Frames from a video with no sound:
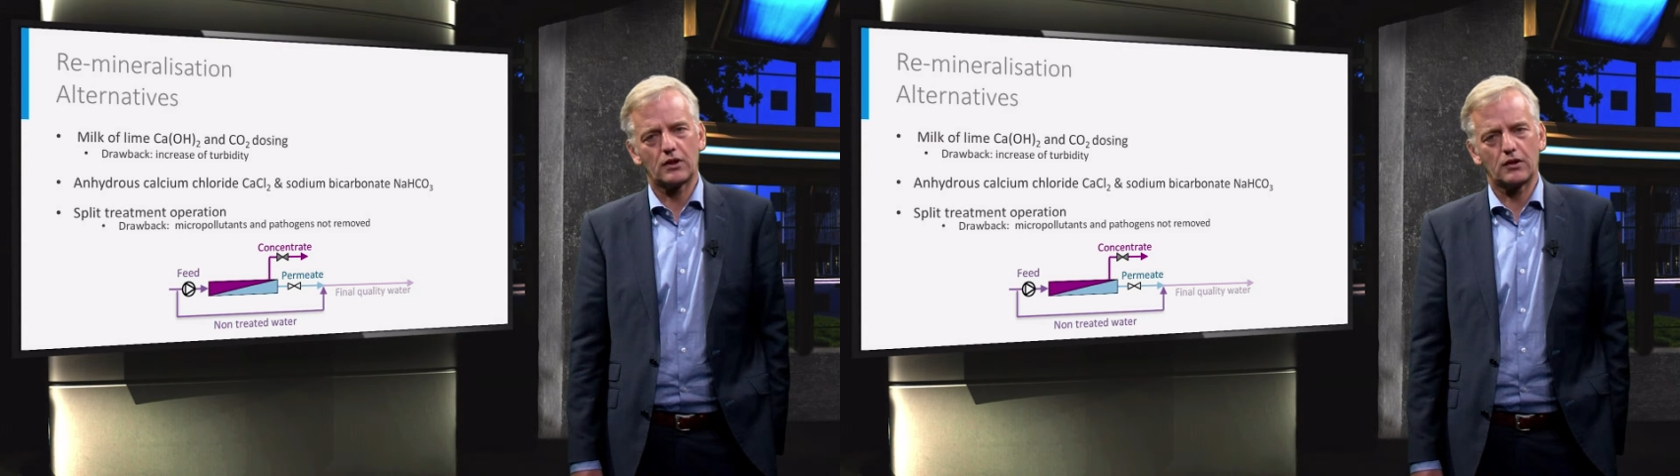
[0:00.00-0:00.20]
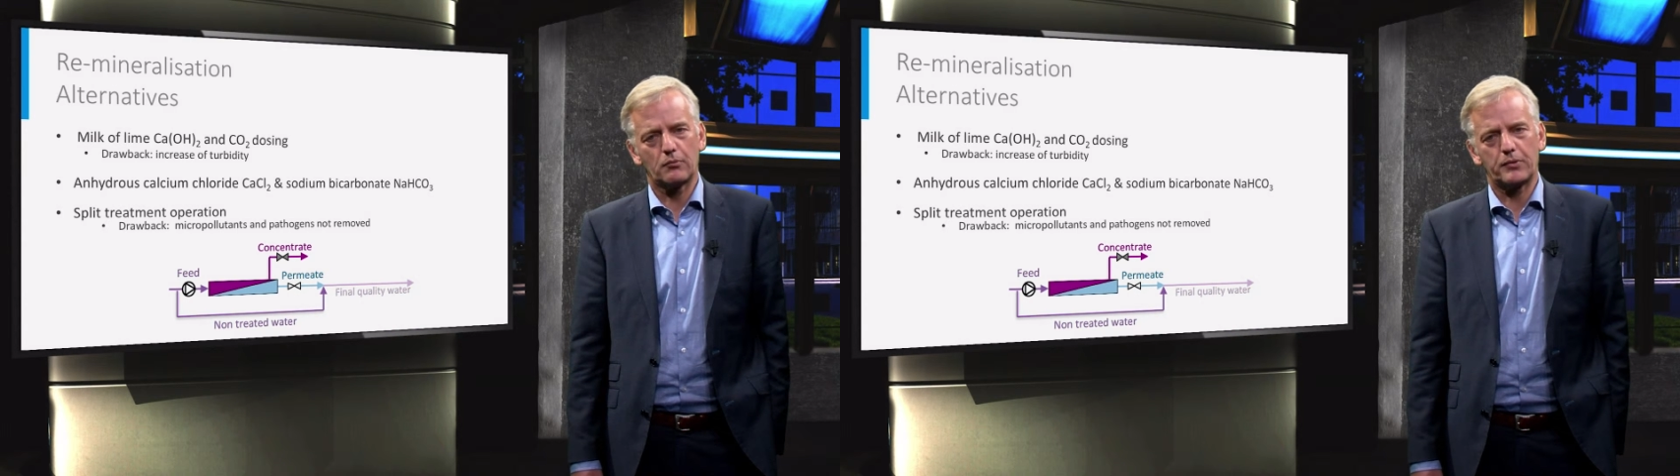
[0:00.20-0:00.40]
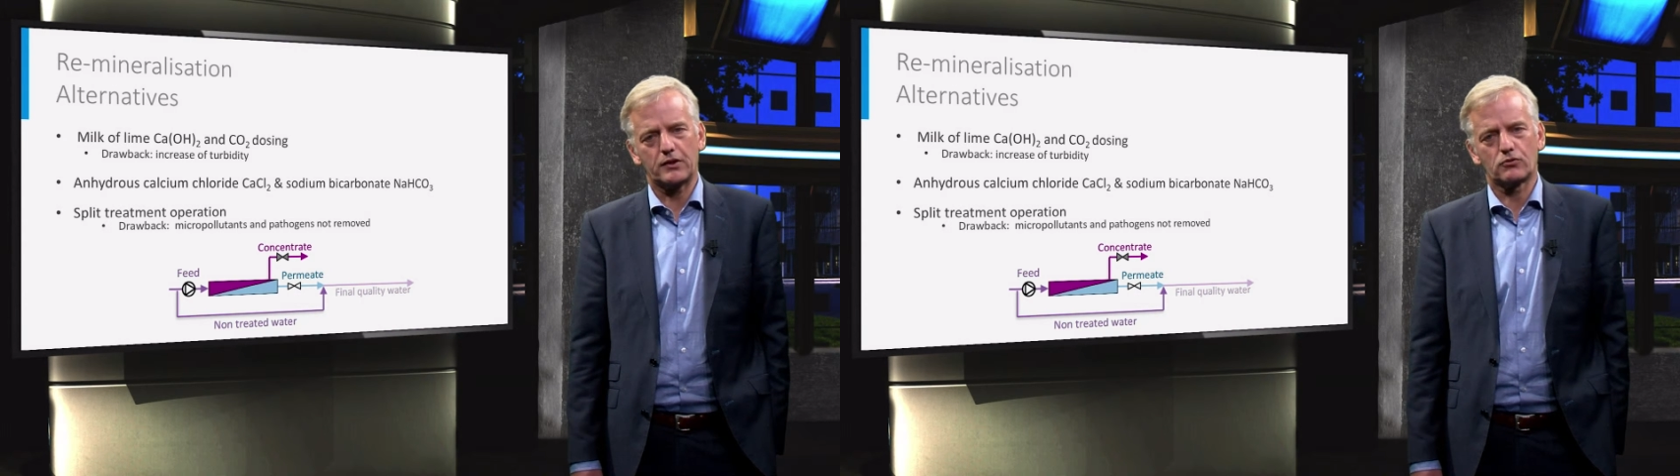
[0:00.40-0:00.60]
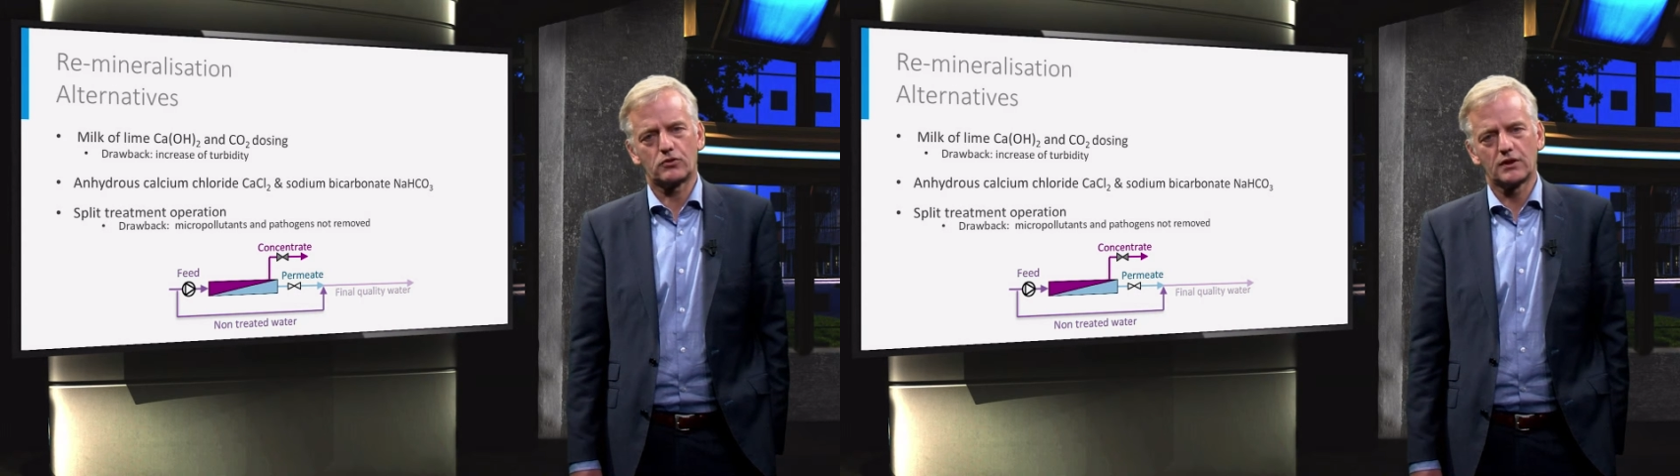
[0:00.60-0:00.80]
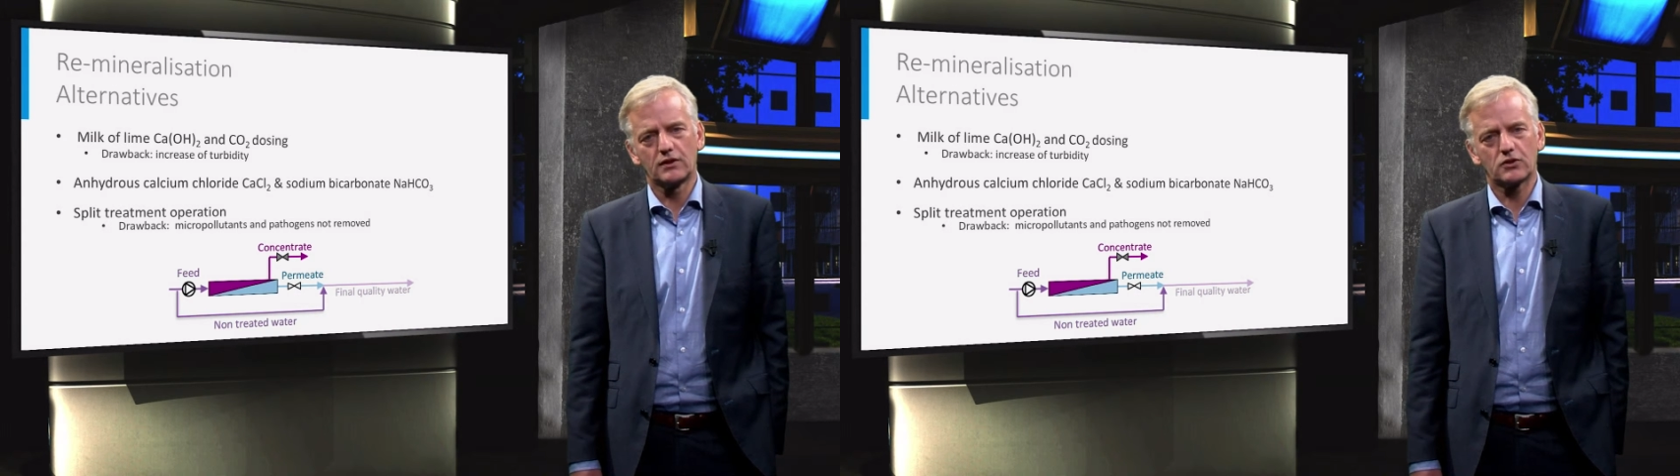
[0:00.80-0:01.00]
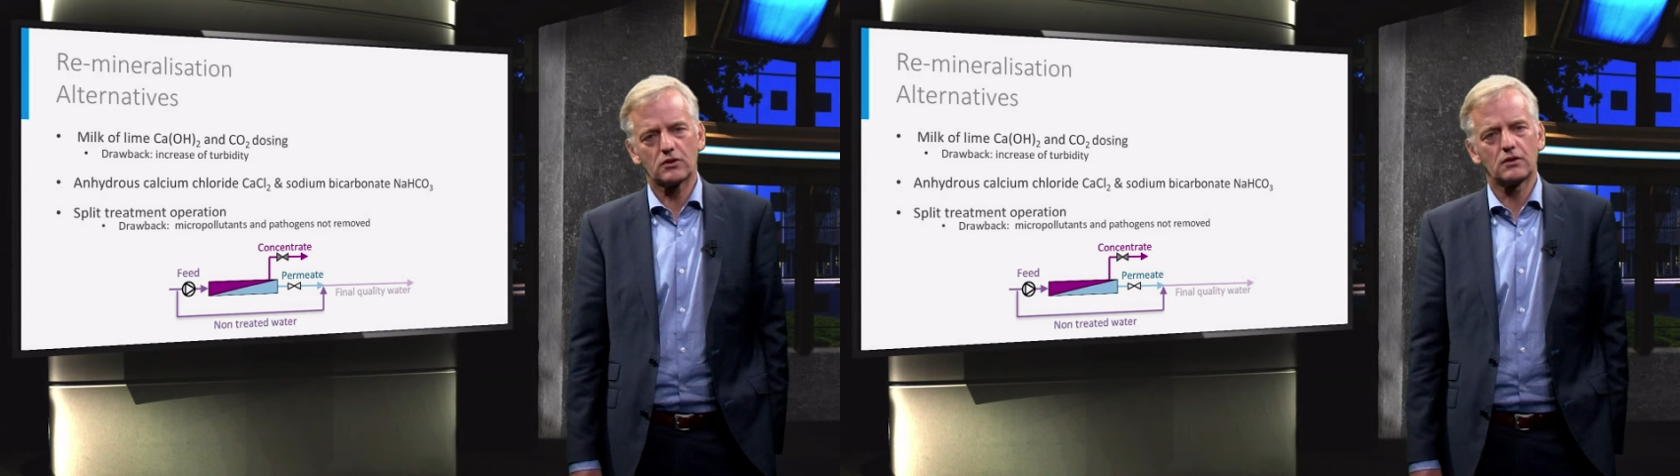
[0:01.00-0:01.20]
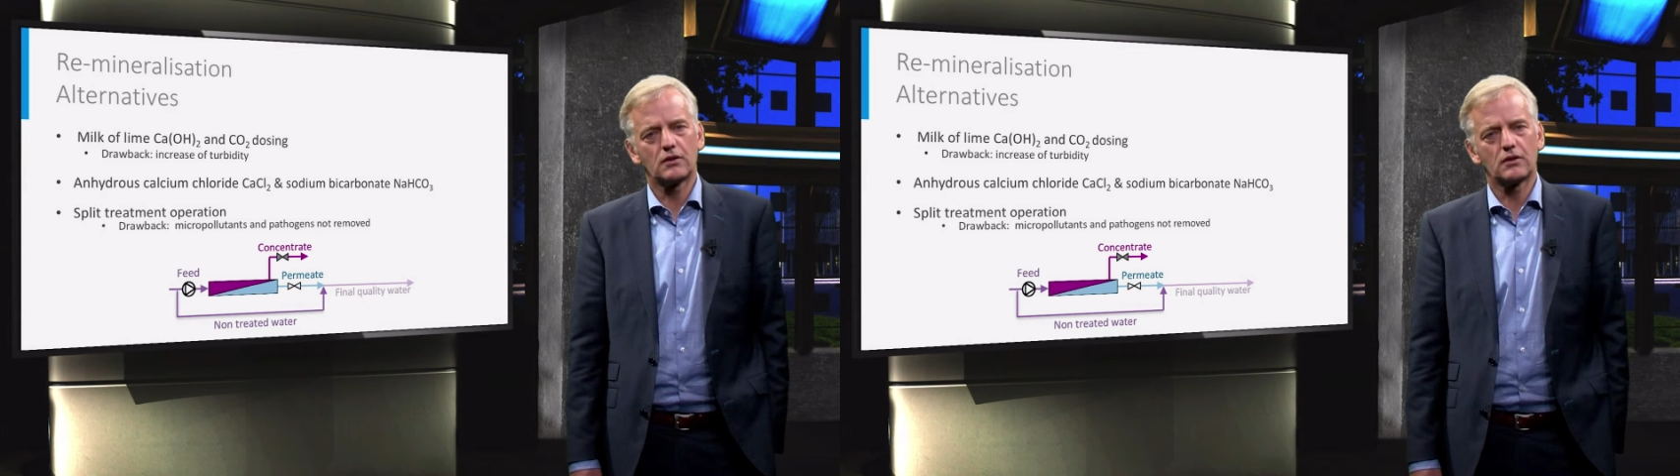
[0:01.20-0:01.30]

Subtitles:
and the pathogens